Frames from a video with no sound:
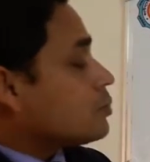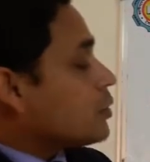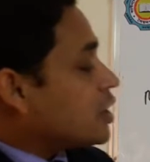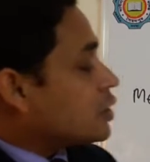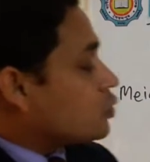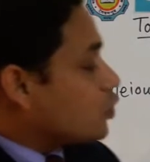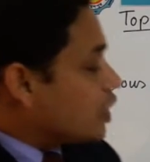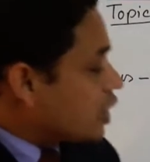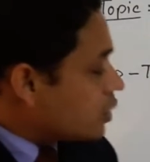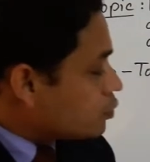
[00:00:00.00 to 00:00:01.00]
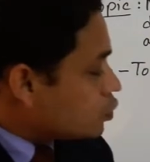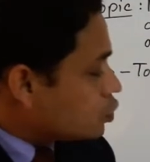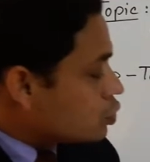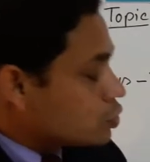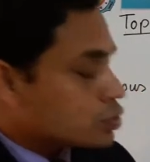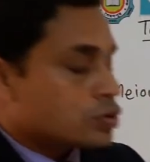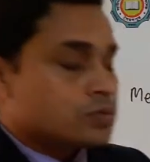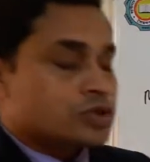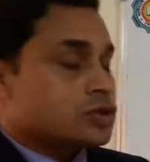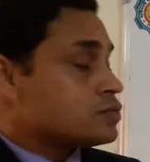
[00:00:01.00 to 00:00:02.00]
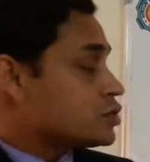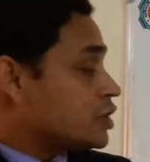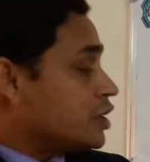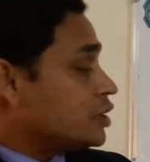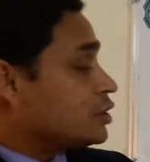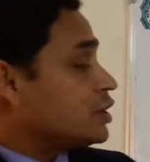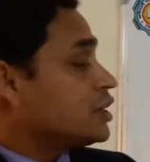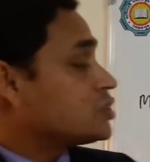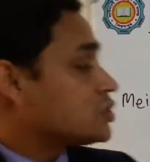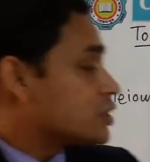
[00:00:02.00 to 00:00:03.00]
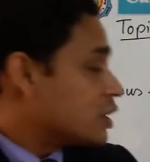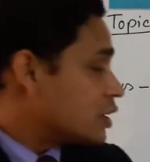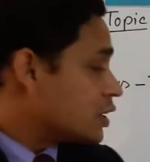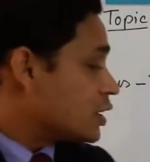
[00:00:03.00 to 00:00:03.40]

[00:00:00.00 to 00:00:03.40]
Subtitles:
but we have two chromosomes in each cell.